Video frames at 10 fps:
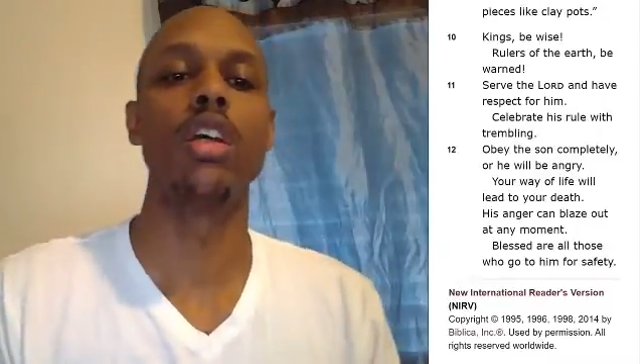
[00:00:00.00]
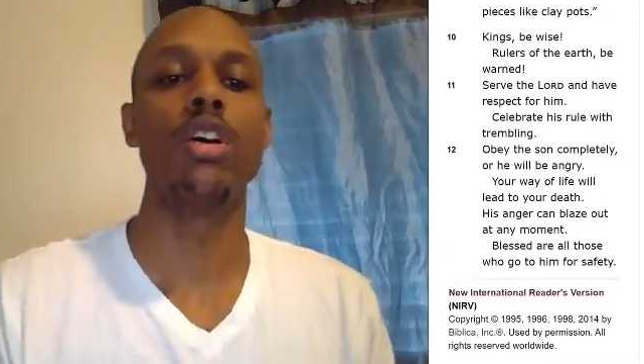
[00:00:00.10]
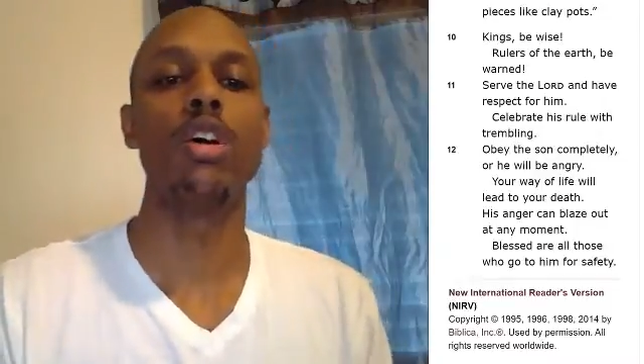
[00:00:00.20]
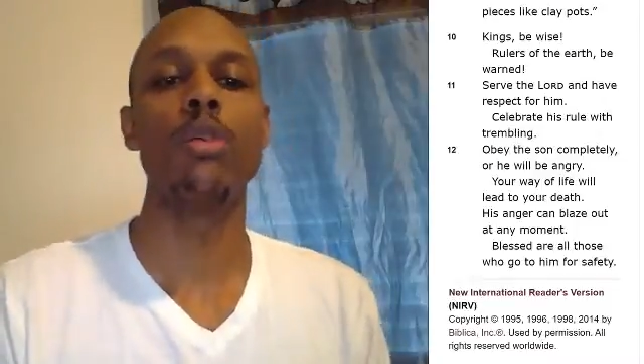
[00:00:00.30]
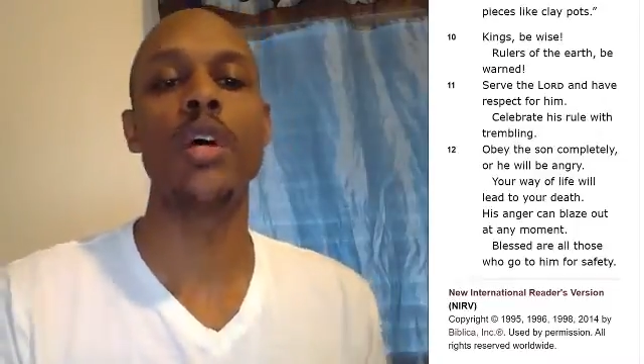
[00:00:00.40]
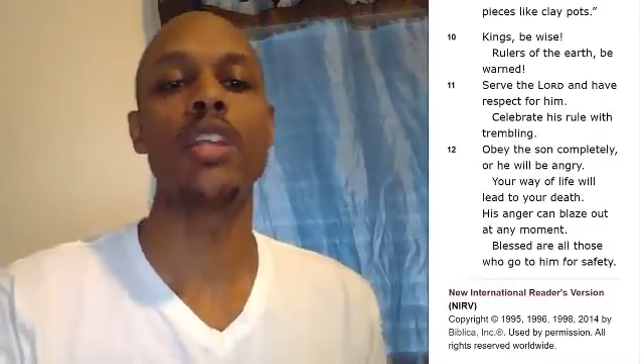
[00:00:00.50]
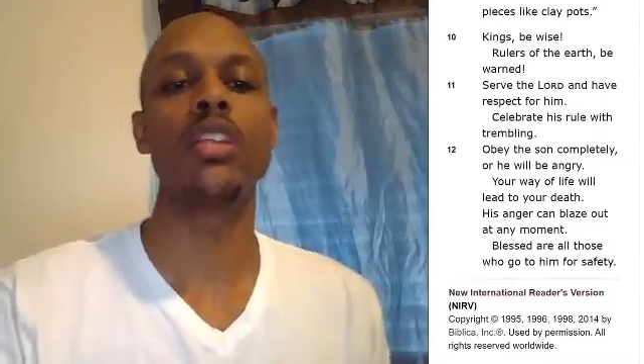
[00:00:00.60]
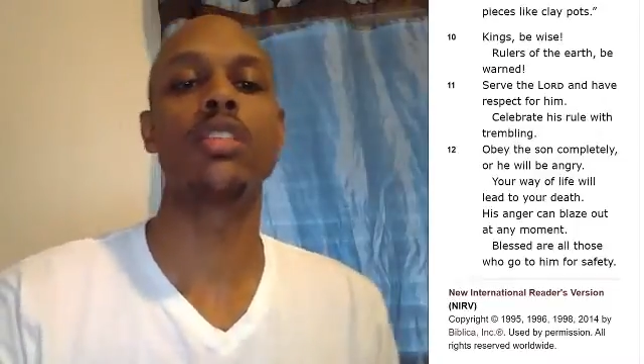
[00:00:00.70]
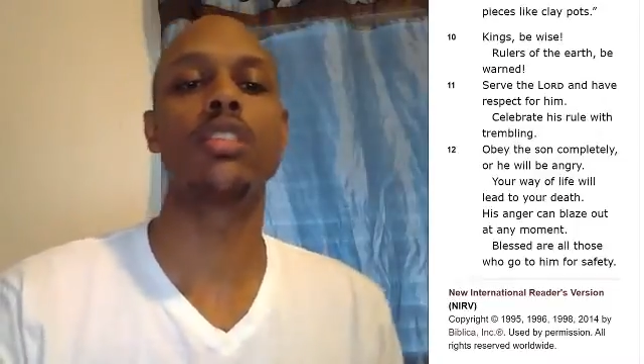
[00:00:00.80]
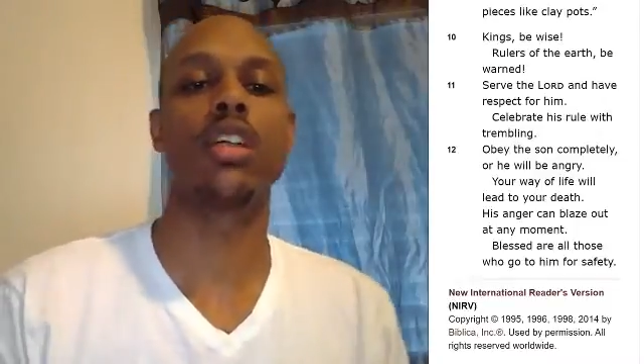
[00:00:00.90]
Obey
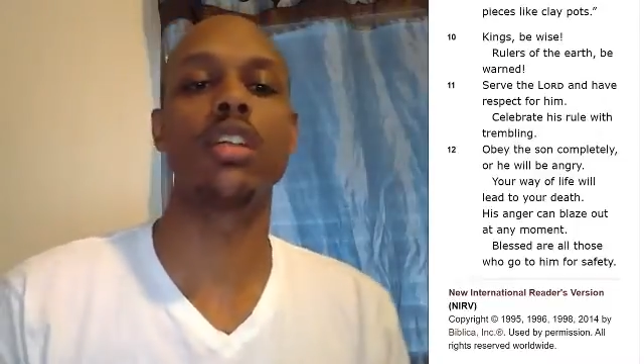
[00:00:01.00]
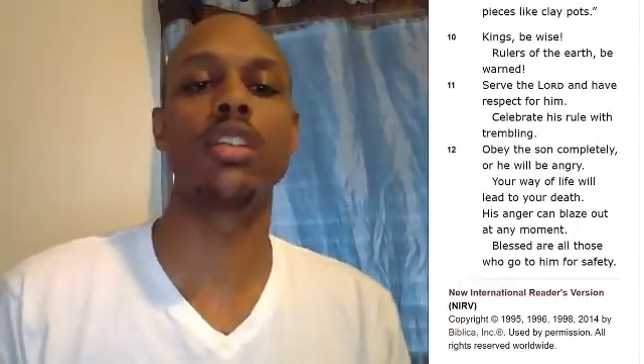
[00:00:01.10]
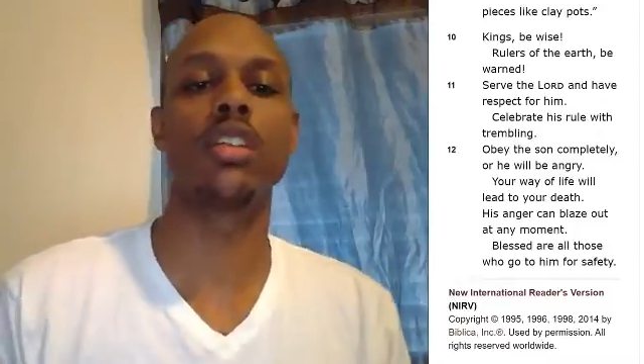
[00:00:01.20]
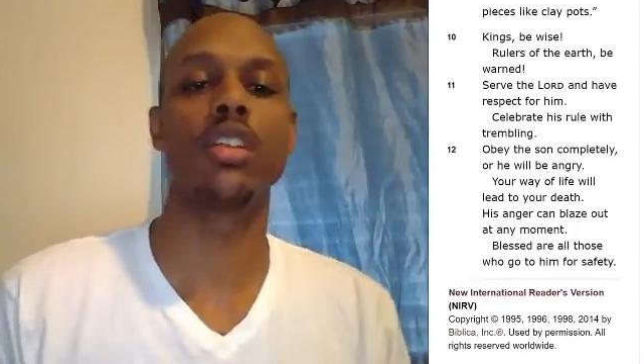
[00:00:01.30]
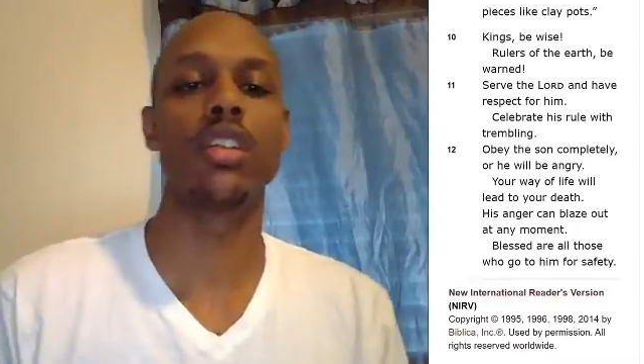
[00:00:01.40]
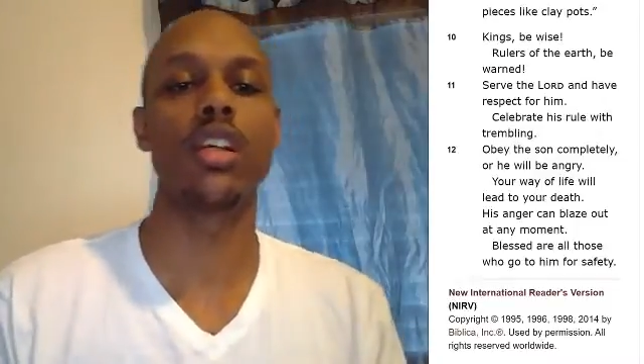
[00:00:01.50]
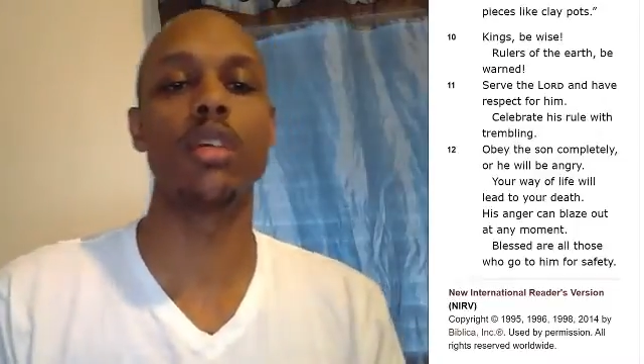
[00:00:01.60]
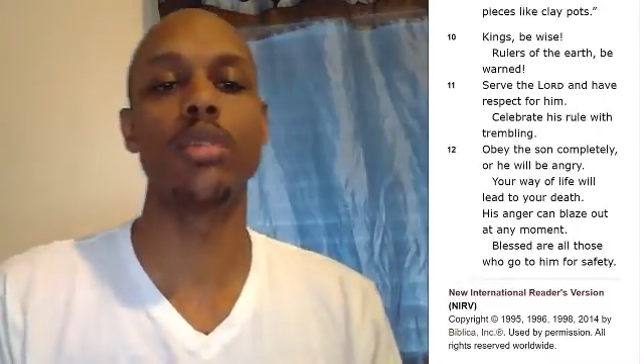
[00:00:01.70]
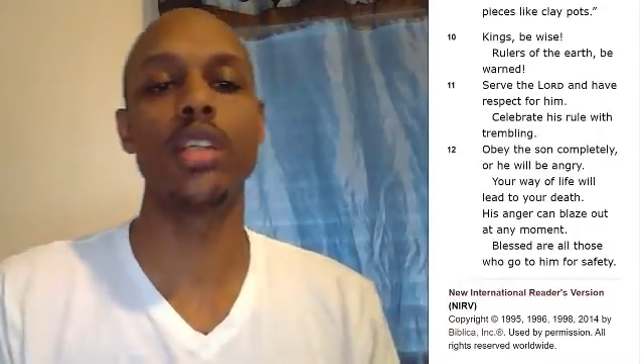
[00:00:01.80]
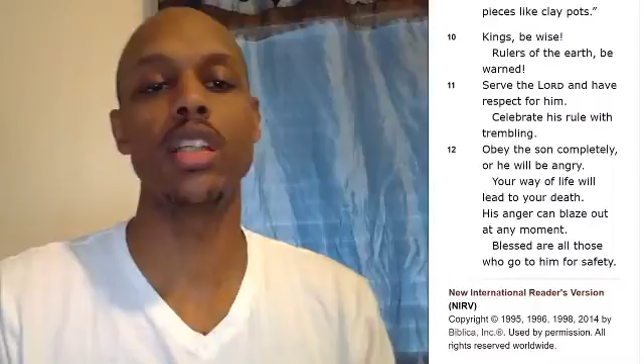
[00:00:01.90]
the Son
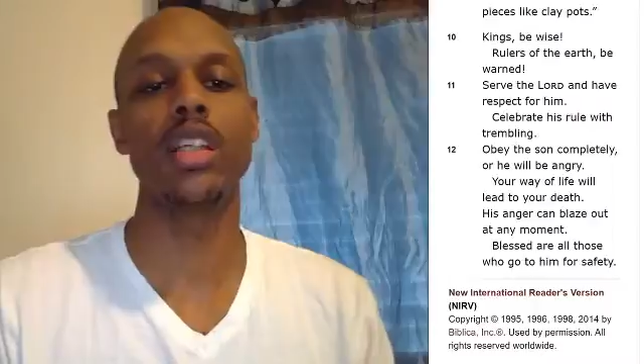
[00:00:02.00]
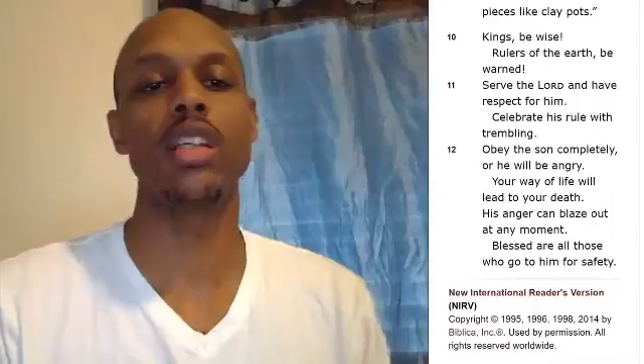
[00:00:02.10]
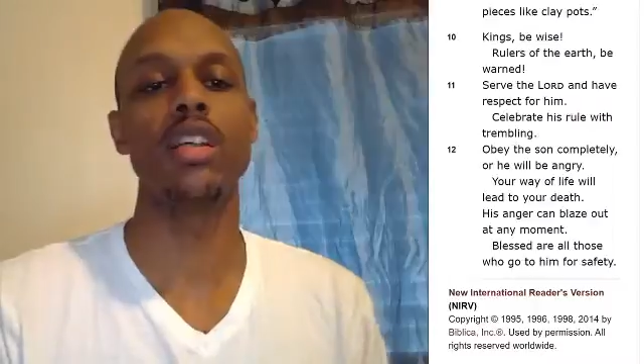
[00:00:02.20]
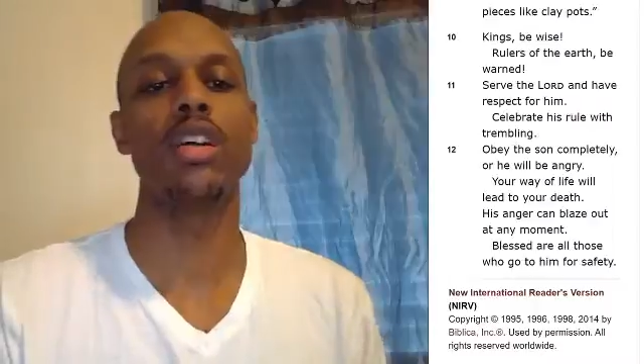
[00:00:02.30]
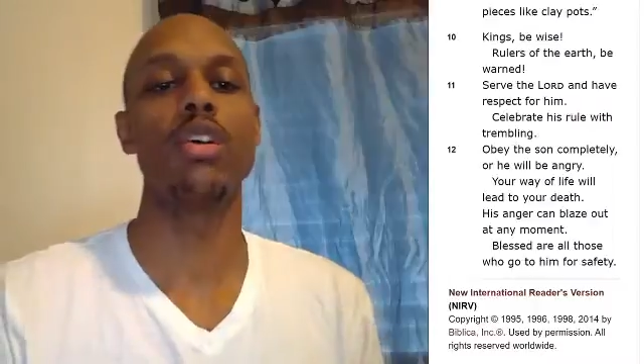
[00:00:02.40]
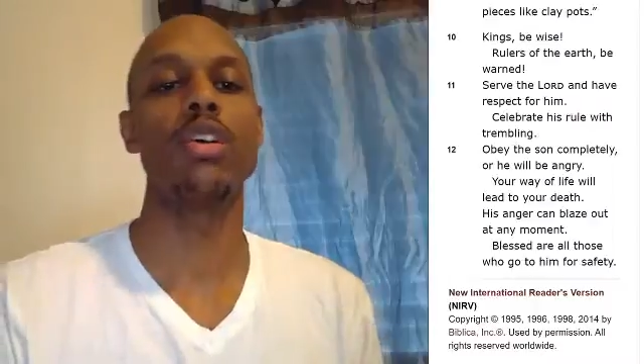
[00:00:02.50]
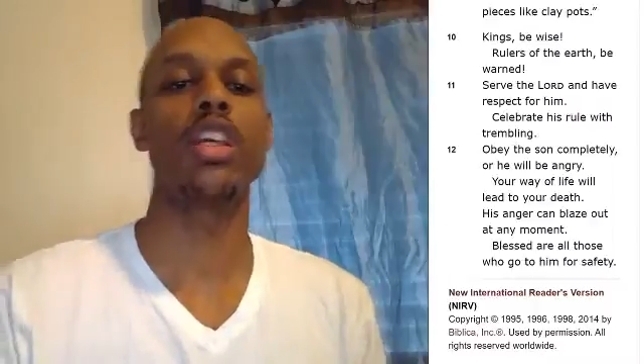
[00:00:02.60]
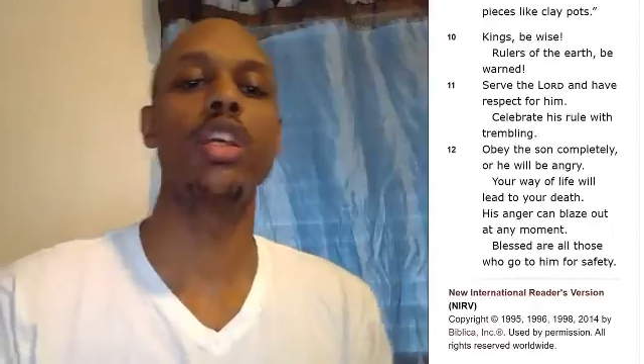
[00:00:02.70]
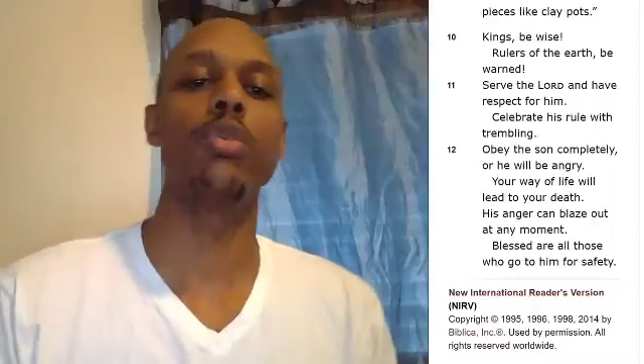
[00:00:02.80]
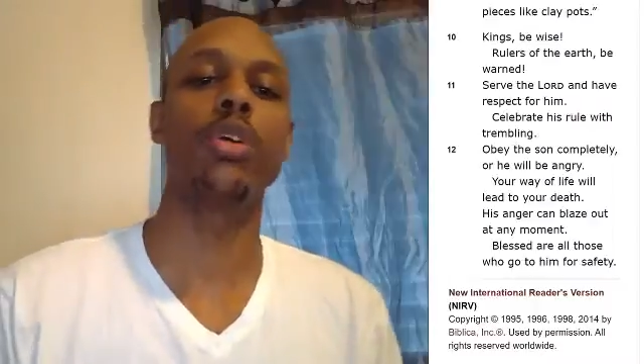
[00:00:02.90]
completely, or
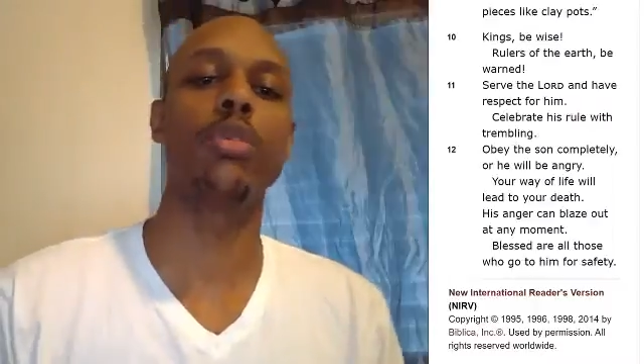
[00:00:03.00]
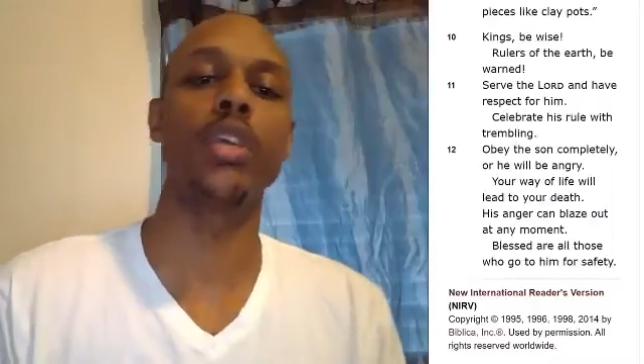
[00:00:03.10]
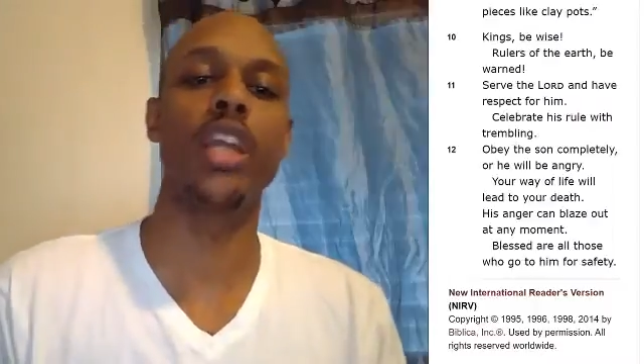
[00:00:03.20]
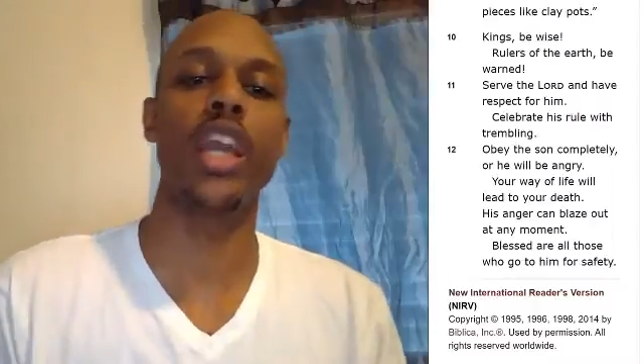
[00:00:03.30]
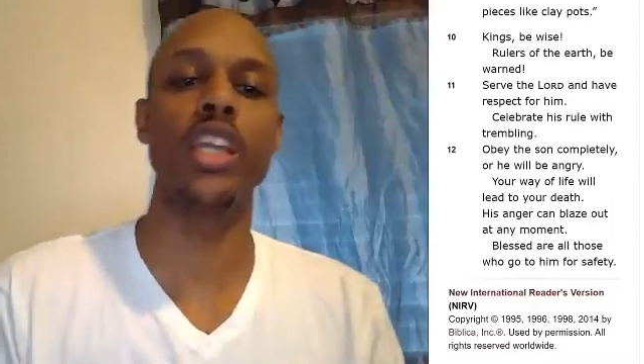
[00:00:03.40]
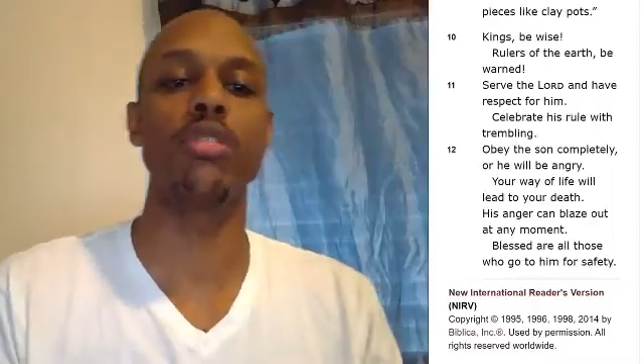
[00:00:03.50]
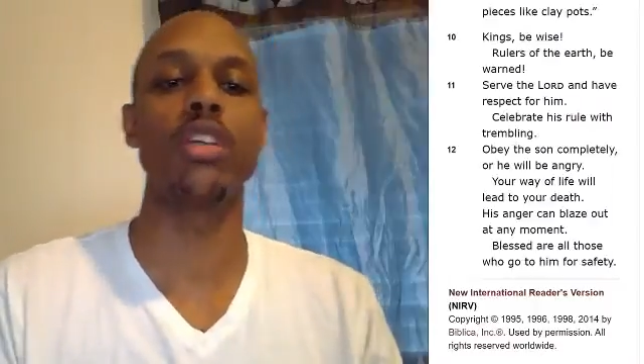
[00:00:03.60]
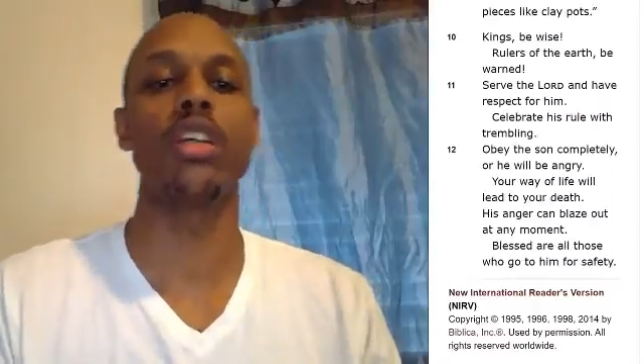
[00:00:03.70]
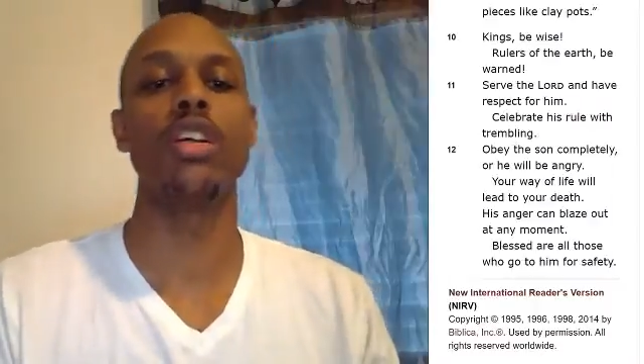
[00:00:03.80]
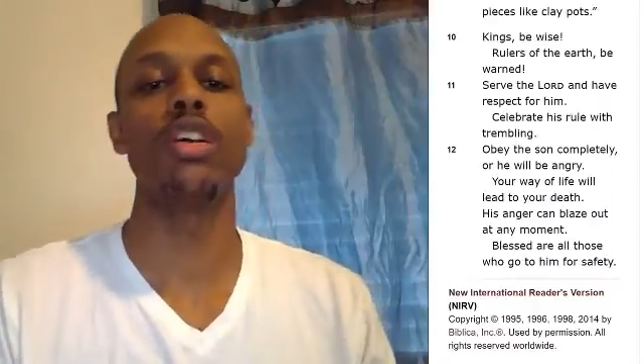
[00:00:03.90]
he will be angry.